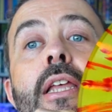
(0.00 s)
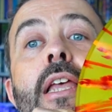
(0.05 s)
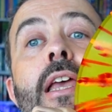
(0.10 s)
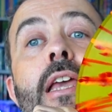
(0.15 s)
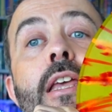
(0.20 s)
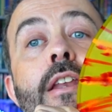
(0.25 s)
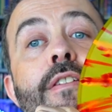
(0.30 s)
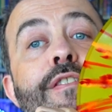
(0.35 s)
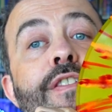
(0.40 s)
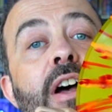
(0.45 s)

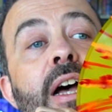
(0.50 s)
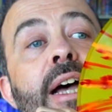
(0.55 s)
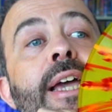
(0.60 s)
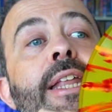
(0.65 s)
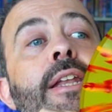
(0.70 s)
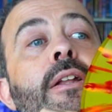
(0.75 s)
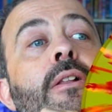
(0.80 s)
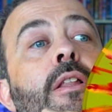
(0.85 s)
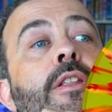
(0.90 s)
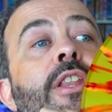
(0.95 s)
in
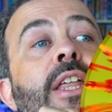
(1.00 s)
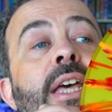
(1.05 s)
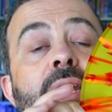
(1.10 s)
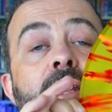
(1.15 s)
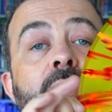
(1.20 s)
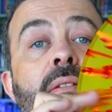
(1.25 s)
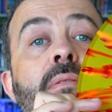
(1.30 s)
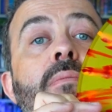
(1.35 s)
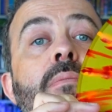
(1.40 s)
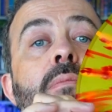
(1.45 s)
vinyl,
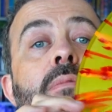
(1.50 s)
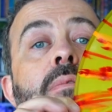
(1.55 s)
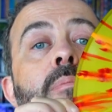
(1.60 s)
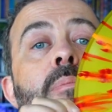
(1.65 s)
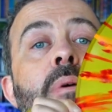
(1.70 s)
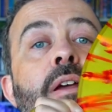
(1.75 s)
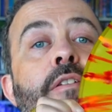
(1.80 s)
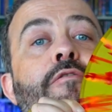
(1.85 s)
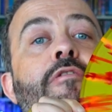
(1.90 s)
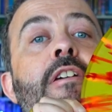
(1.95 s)
then
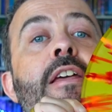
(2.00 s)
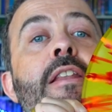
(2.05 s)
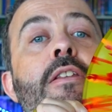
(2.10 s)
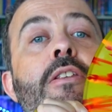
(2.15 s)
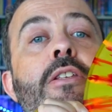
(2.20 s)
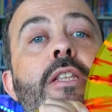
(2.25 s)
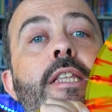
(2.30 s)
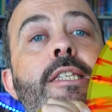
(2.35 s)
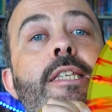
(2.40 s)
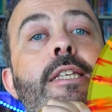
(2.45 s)
my
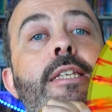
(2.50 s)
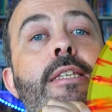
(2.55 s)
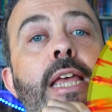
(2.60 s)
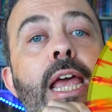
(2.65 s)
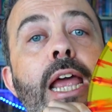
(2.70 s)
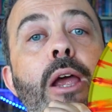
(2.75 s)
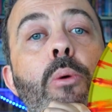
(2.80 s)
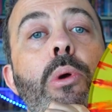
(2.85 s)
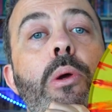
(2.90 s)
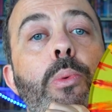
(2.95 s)
friends, this is
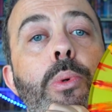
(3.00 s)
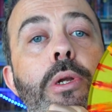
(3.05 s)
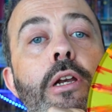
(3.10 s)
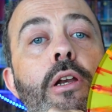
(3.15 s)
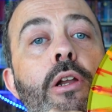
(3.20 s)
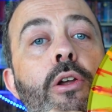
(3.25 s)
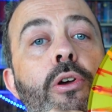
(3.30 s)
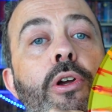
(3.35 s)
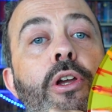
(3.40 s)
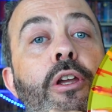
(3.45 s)
how it would
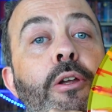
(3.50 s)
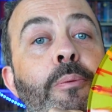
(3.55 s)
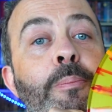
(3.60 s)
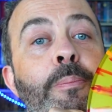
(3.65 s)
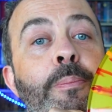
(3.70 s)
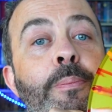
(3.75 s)
look.